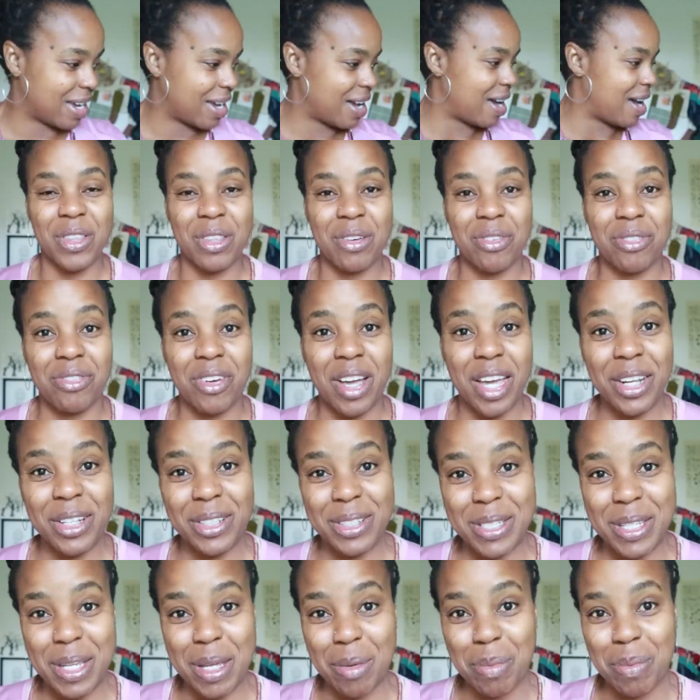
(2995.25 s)
For the final
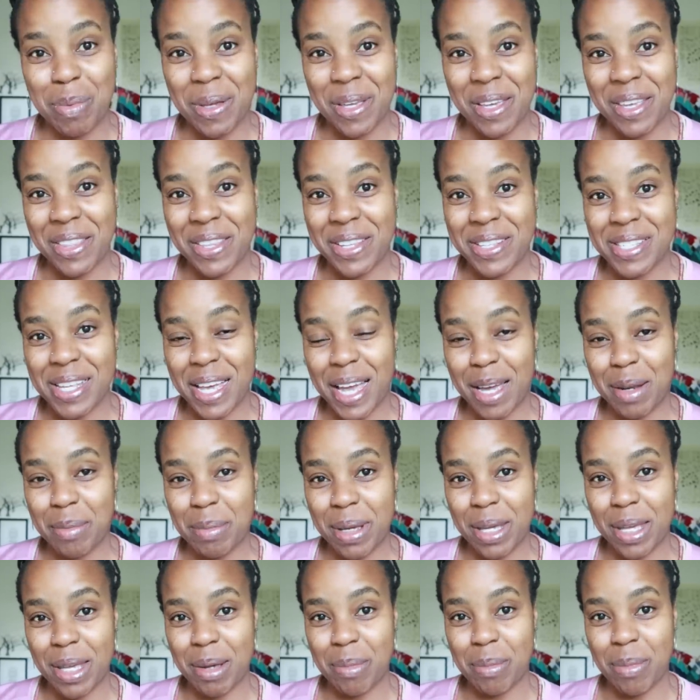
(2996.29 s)
tip in this hat
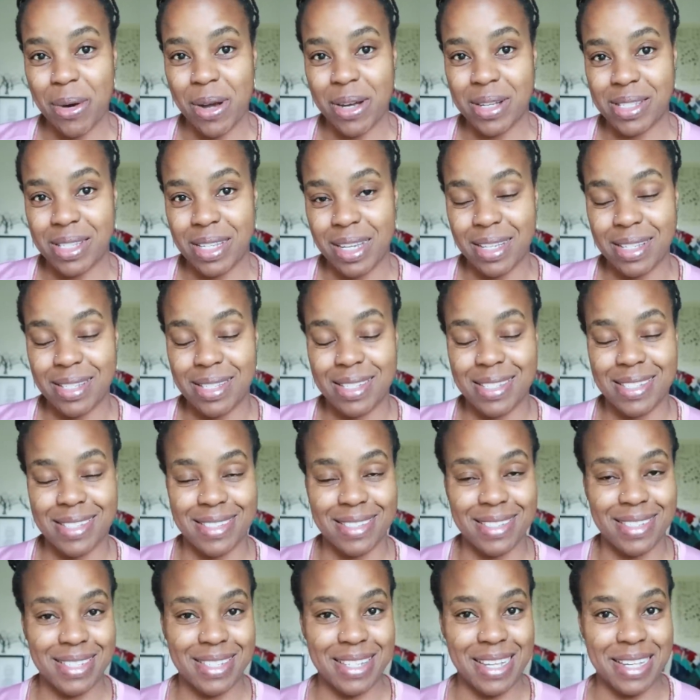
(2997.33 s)
making process,
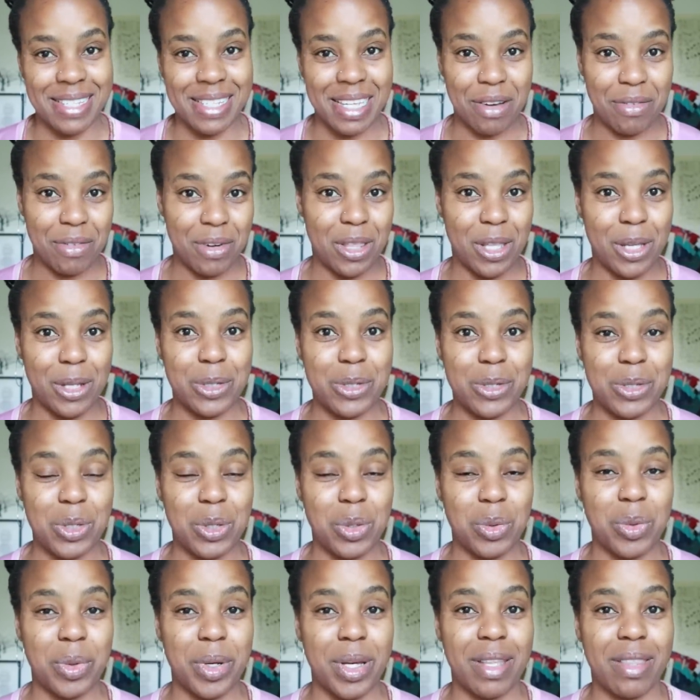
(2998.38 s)
this has everything to
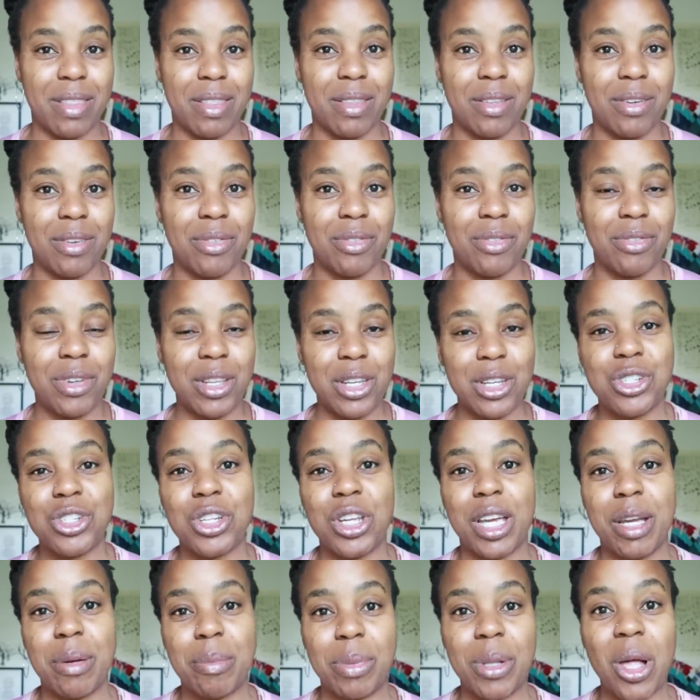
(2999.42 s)
do with
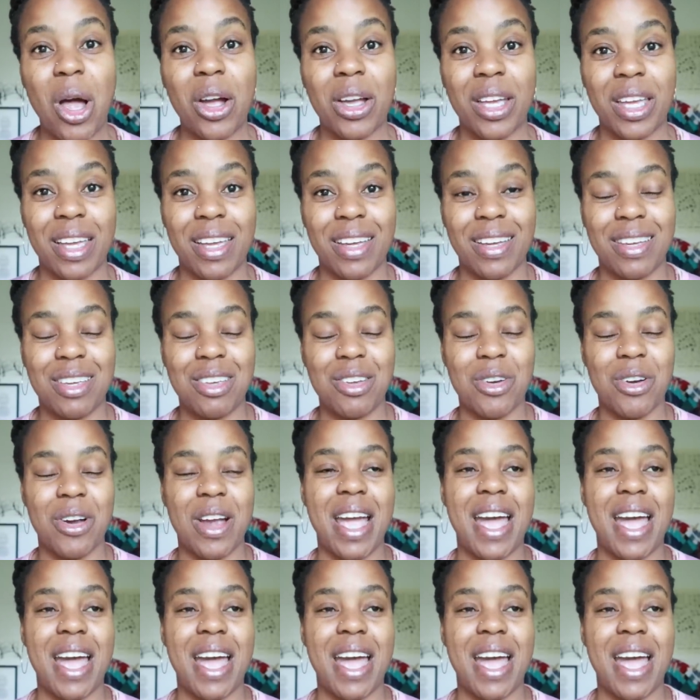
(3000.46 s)
finishing, blocking your